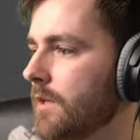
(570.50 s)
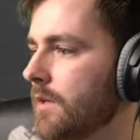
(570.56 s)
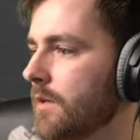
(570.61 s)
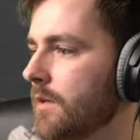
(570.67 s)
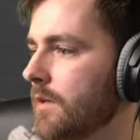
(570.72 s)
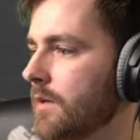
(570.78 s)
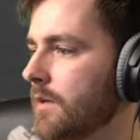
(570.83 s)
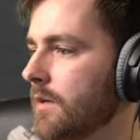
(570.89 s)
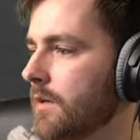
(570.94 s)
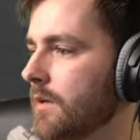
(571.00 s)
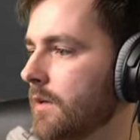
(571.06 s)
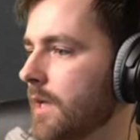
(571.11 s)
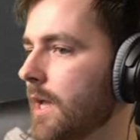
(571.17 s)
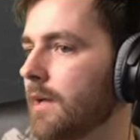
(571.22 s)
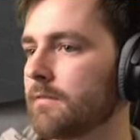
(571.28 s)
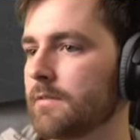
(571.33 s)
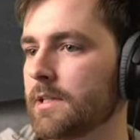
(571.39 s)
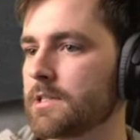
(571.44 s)
Uh,
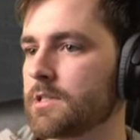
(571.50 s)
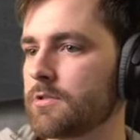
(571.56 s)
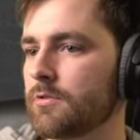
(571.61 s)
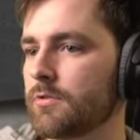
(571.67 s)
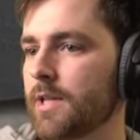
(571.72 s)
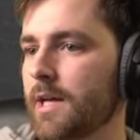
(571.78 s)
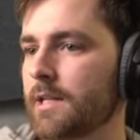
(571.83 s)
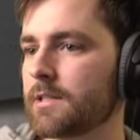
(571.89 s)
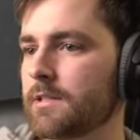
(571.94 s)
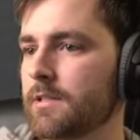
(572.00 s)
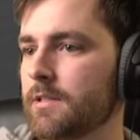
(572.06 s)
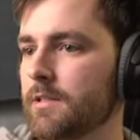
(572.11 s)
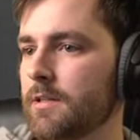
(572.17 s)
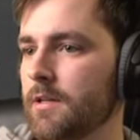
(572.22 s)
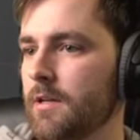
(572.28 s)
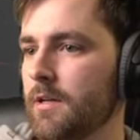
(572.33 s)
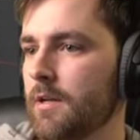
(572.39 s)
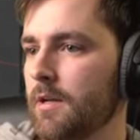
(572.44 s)
yeah, let's do that.
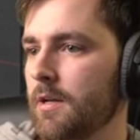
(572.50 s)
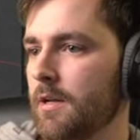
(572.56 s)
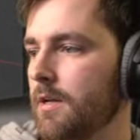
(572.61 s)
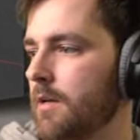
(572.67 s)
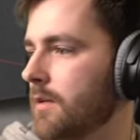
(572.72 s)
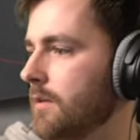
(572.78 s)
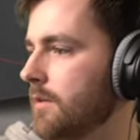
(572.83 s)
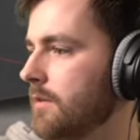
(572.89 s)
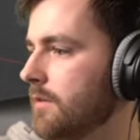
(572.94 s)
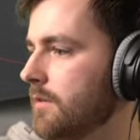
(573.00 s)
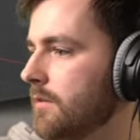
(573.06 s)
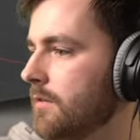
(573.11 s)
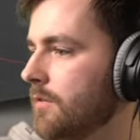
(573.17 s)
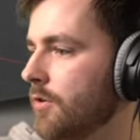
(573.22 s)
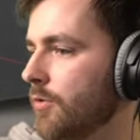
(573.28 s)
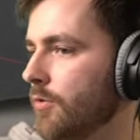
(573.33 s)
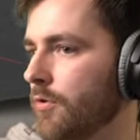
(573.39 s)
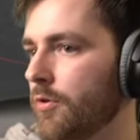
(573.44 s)

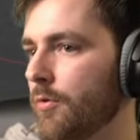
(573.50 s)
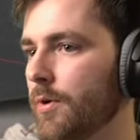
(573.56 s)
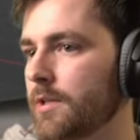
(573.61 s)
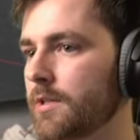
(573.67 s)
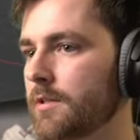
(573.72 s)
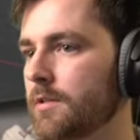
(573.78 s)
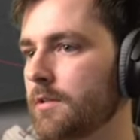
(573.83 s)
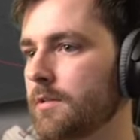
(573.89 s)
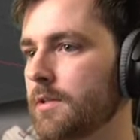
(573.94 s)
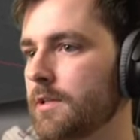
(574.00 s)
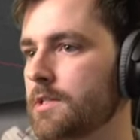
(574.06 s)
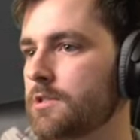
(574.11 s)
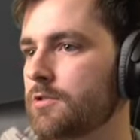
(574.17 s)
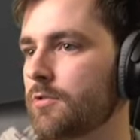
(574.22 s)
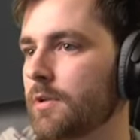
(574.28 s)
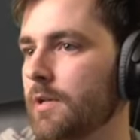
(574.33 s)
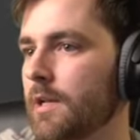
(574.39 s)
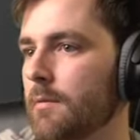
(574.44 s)
No, you know what? Let's
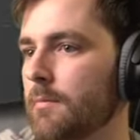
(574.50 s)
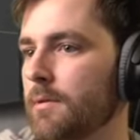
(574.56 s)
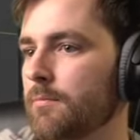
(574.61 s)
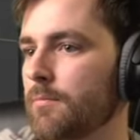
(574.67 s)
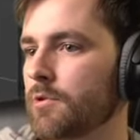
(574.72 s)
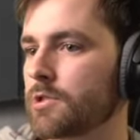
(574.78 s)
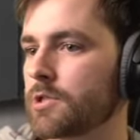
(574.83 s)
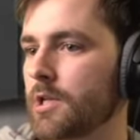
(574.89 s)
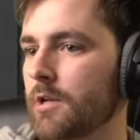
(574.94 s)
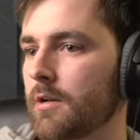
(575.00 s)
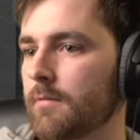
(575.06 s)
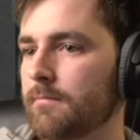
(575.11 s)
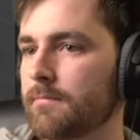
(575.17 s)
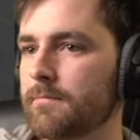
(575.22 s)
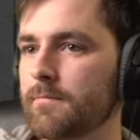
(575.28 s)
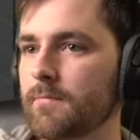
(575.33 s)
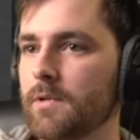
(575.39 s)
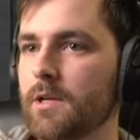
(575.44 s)
do it a little bit more subtle.
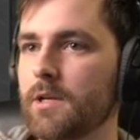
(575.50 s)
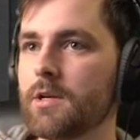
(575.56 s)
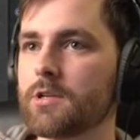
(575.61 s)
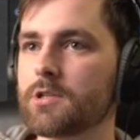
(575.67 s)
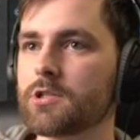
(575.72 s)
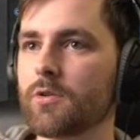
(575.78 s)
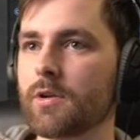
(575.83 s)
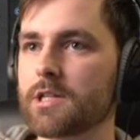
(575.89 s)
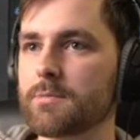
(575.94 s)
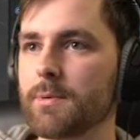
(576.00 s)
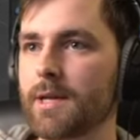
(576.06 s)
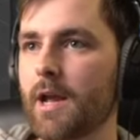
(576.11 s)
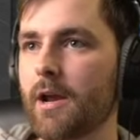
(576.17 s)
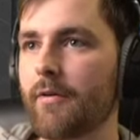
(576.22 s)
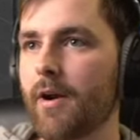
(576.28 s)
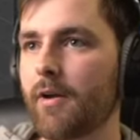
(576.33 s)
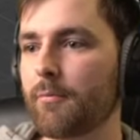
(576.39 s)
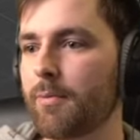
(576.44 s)
So let's make a
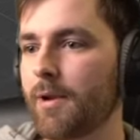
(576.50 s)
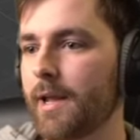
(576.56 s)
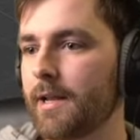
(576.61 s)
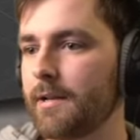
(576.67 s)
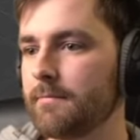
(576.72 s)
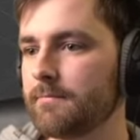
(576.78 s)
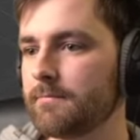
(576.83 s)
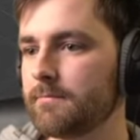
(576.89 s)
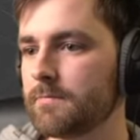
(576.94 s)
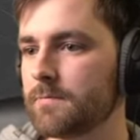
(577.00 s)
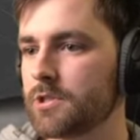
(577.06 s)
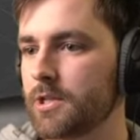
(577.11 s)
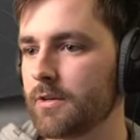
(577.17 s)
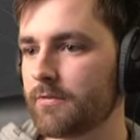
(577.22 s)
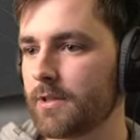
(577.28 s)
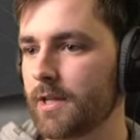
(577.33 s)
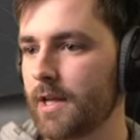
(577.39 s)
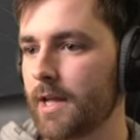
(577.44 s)
ground plane,
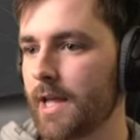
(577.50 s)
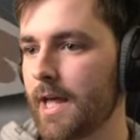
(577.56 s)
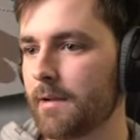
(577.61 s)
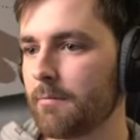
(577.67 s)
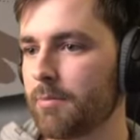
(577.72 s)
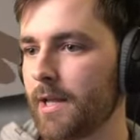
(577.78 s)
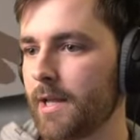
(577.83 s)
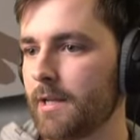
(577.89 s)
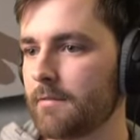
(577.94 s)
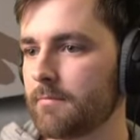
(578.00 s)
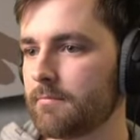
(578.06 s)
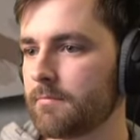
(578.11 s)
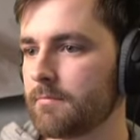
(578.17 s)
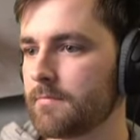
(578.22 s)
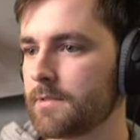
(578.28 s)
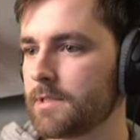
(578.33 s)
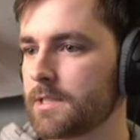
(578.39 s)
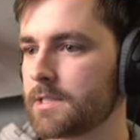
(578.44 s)
Shift A, add plane,
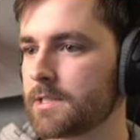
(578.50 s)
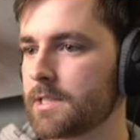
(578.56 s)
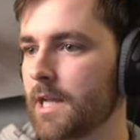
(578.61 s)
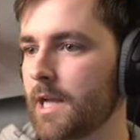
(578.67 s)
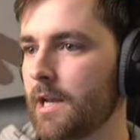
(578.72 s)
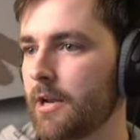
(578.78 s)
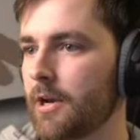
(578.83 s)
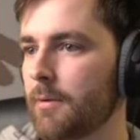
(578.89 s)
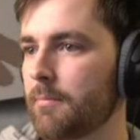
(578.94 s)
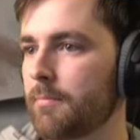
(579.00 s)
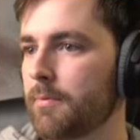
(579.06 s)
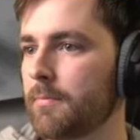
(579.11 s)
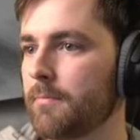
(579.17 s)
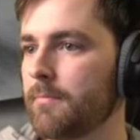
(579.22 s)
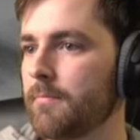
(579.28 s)
scale it up.